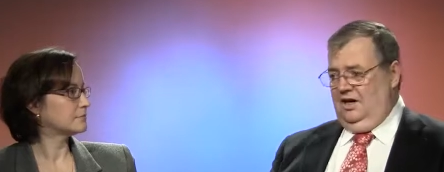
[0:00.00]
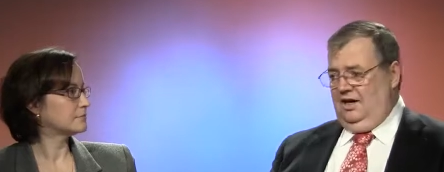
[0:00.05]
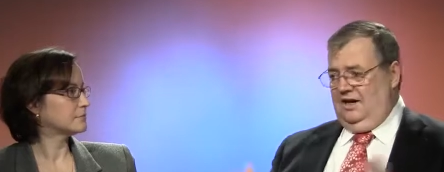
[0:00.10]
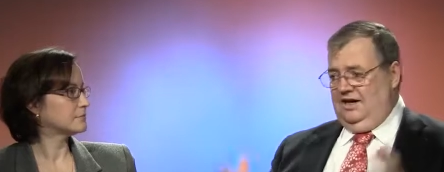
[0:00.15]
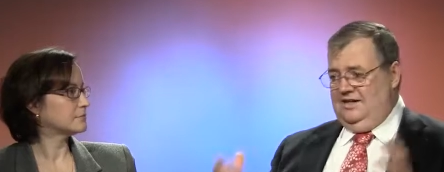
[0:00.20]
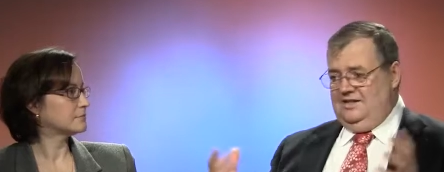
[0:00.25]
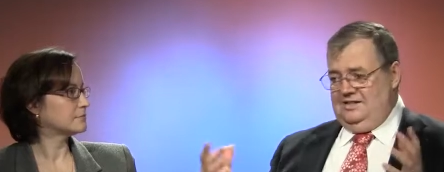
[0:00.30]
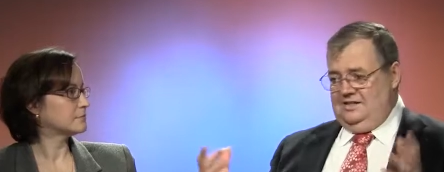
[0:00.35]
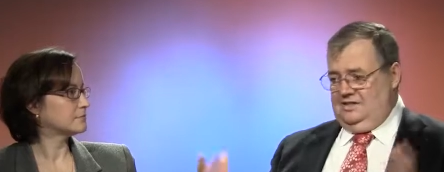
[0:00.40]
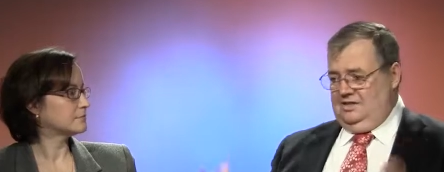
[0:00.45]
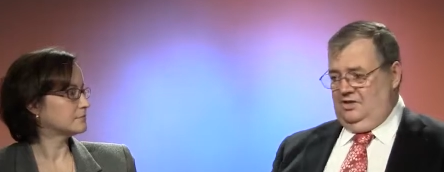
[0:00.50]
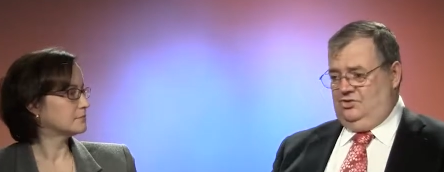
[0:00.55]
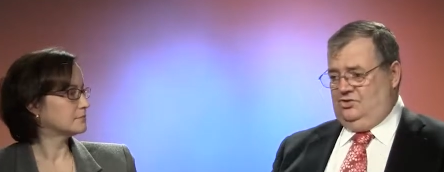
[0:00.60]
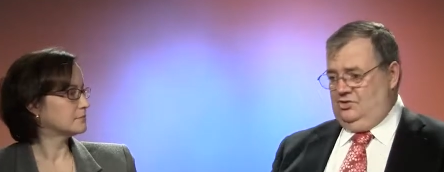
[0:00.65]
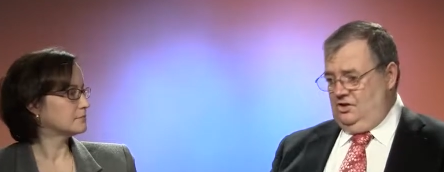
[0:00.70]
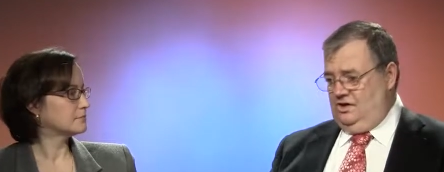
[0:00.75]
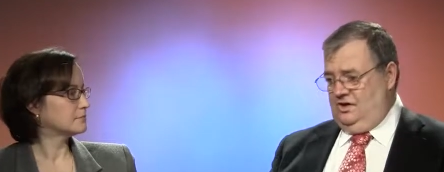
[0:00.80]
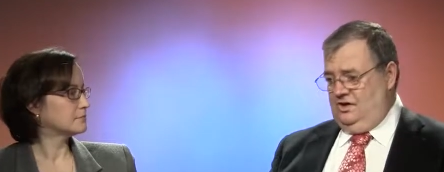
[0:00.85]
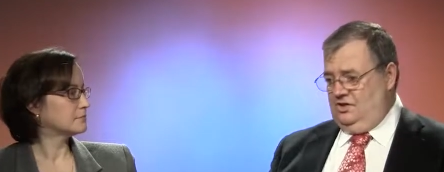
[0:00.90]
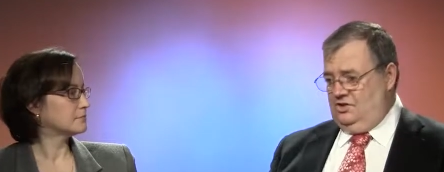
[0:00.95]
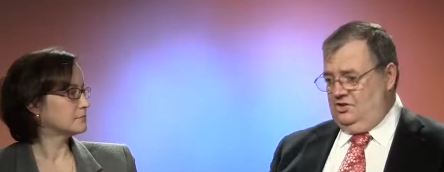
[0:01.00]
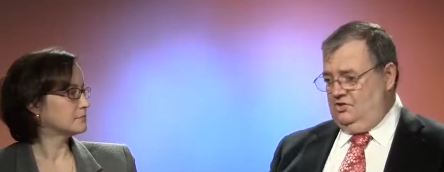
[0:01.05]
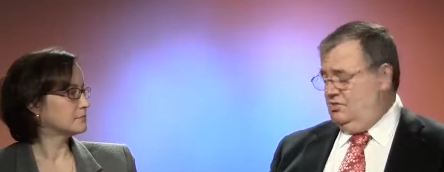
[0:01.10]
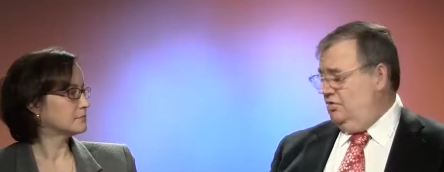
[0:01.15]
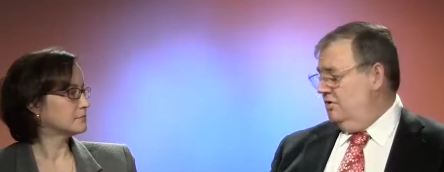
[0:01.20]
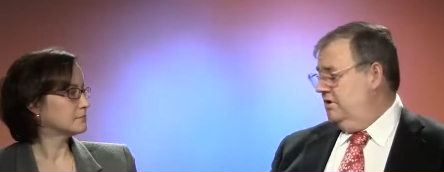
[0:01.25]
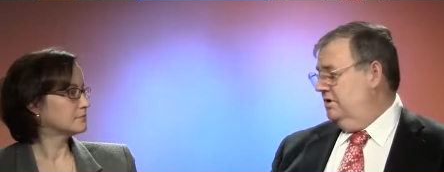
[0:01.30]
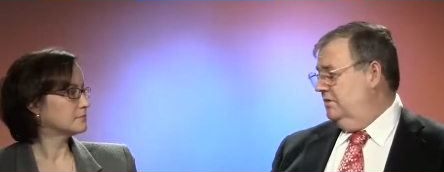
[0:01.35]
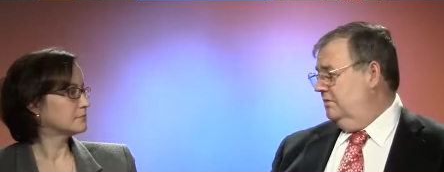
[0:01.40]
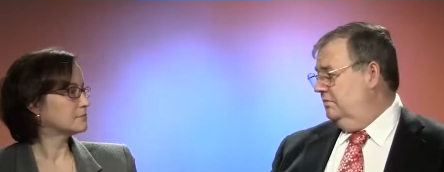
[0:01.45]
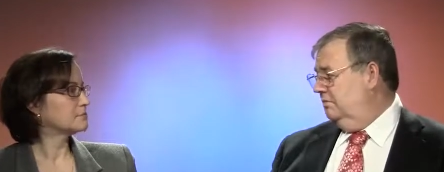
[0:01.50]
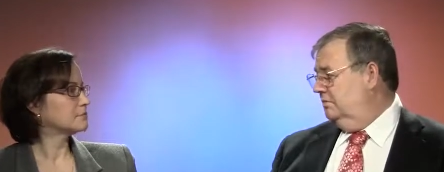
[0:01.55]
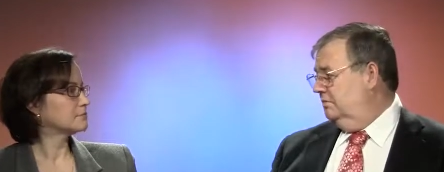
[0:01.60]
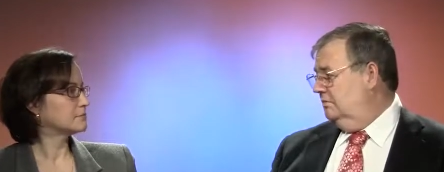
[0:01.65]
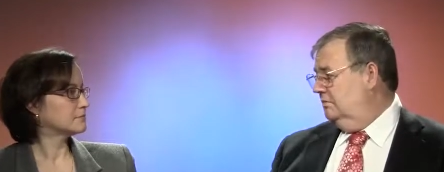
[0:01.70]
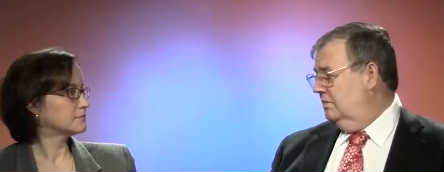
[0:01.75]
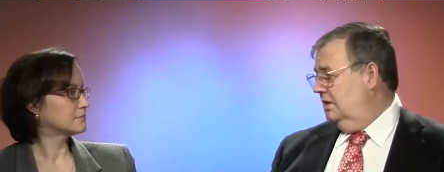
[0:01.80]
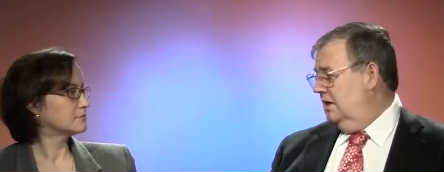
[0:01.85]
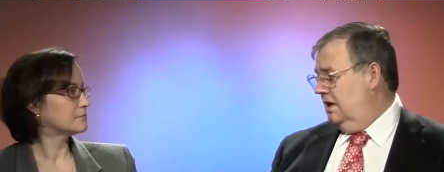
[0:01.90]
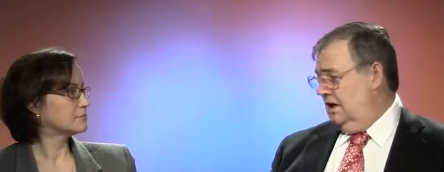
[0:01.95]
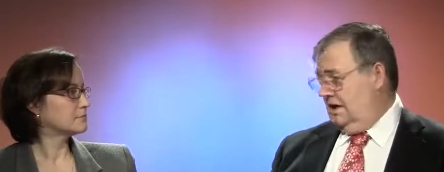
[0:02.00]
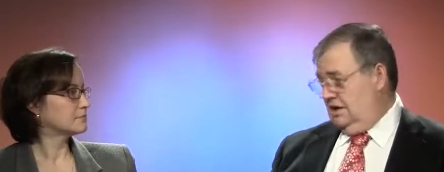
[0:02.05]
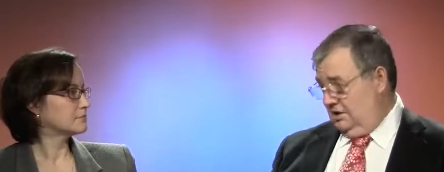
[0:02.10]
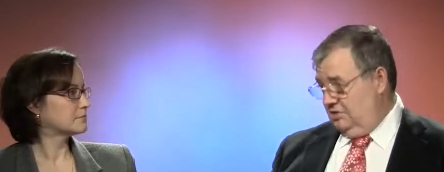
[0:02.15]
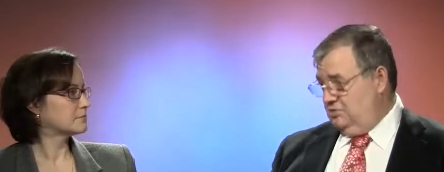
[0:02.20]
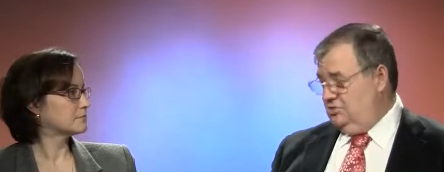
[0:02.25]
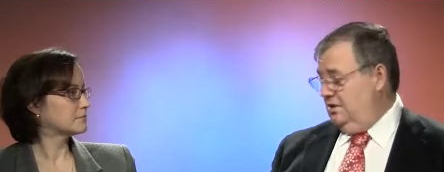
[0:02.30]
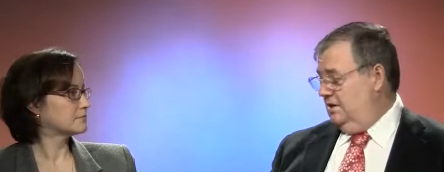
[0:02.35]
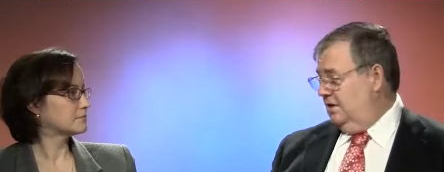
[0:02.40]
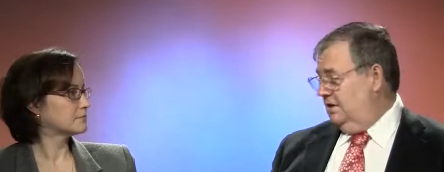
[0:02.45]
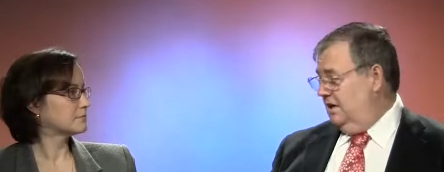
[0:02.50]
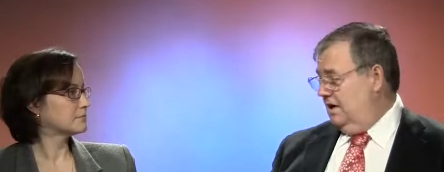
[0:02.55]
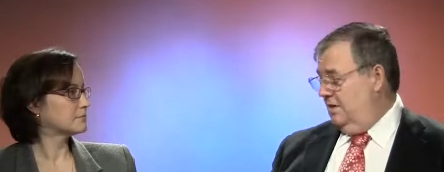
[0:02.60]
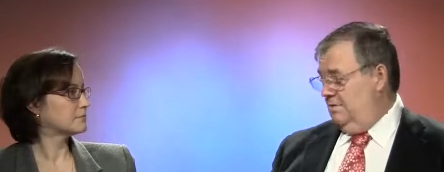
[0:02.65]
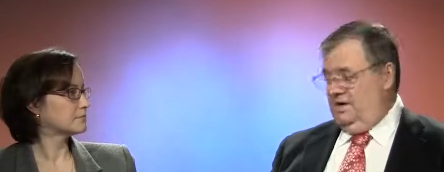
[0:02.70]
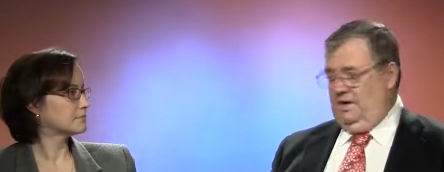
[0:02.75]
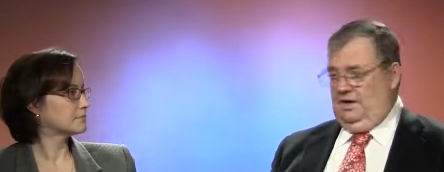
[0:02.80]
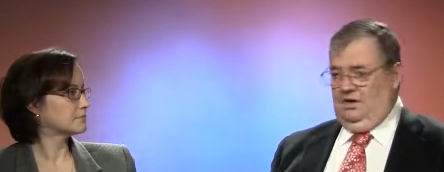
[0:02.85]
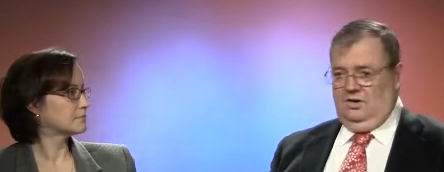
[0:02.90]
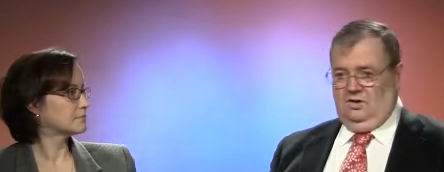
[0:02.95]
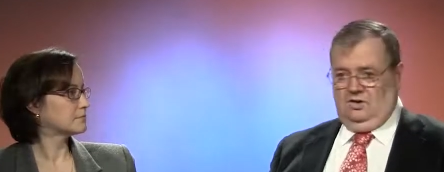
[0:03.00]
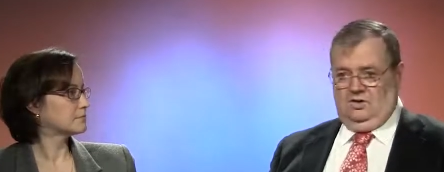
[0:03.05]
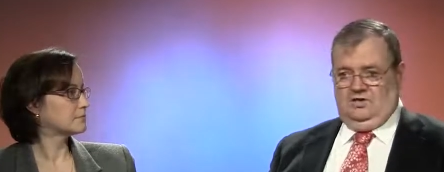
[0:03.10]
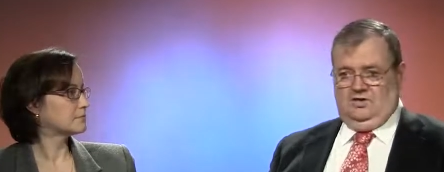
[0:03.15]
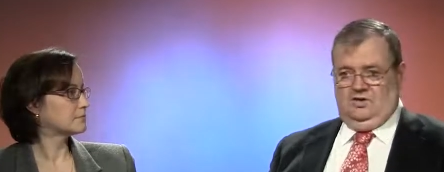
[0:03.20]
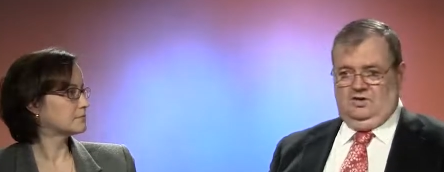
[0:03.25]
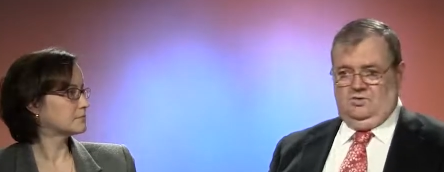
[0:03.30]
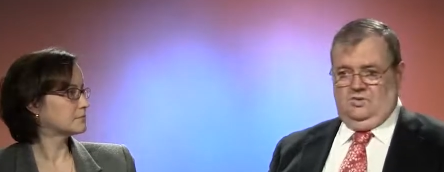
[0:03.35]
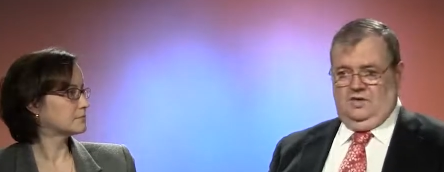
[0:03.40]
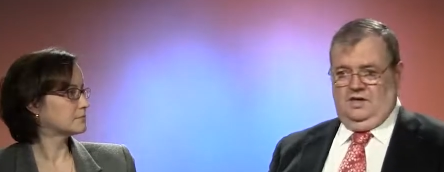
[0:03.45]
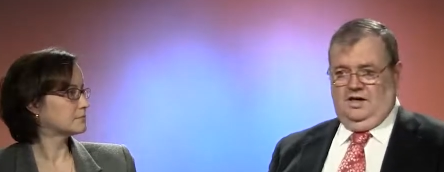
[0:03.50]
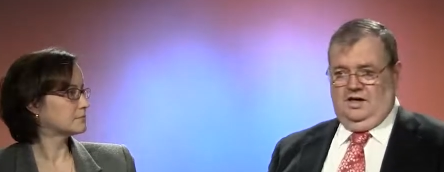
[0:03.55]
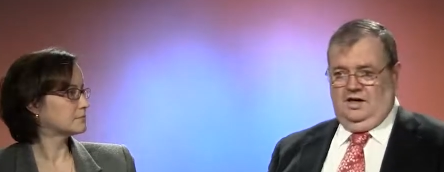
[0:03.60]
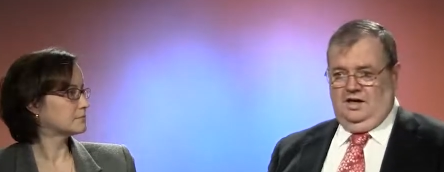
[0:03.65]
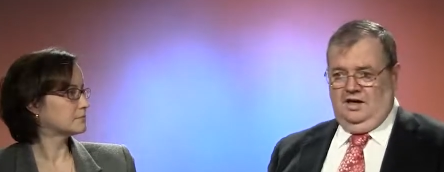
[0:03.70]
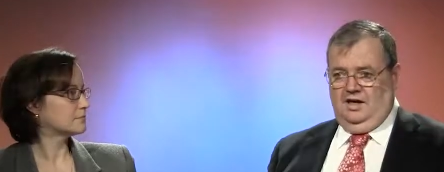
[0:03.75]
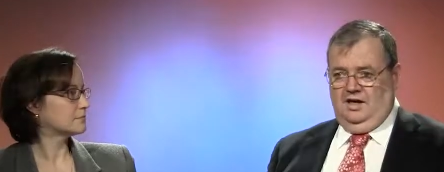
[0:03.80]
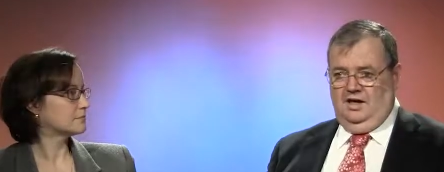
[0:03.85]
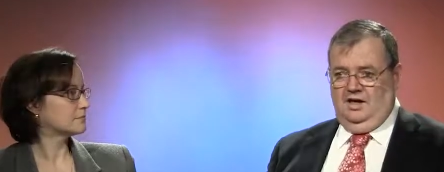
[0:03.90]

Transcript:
Speaker 1: it's literally destroying them. Uh, literally. I mean, look, this week